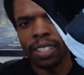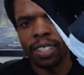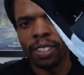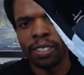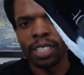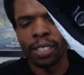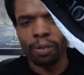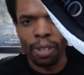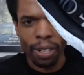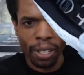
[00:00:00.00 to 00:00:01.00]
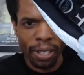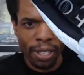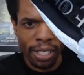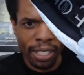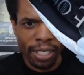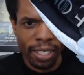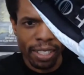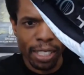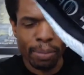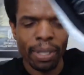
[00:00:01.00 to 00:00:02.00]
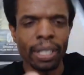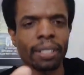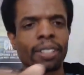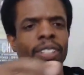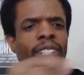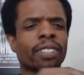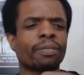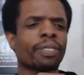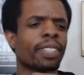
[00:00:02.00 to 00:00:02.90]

the other says Walker on the tip there on the